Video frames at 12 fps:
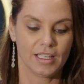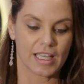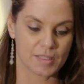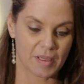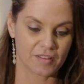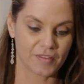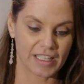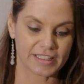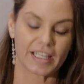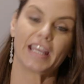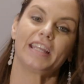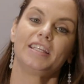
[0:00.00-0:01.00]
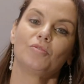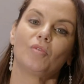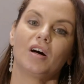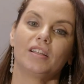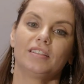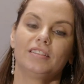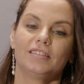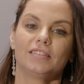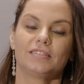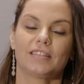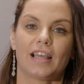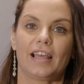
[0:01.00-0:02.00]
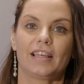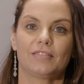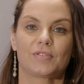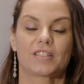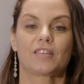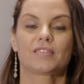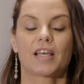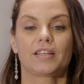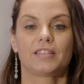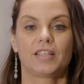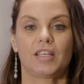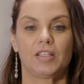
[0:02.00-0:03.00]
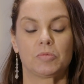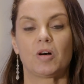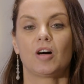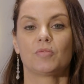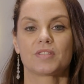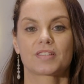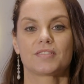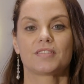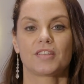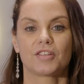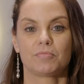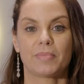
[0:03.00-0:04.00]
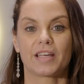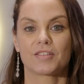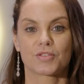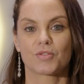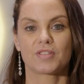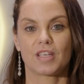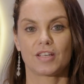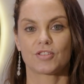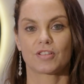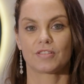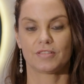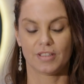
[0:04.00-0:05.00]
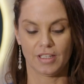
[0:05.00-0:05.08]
As a matter of fact, that anyone that was outside of the Kingdom Hall was considered bad association.